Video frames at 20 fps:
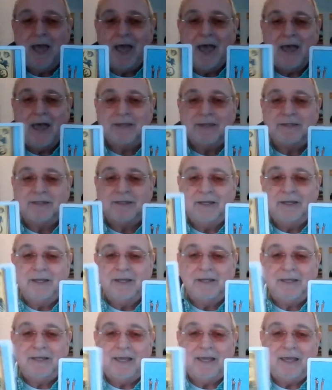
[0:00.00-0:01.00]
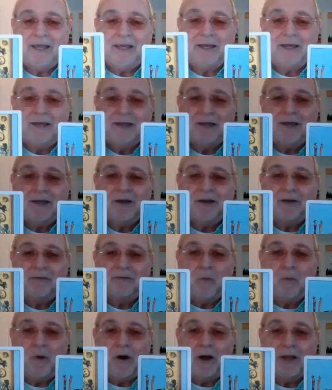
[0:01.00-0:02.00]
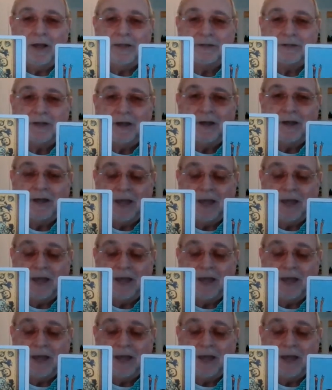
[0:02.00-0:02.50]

as the King of Wands.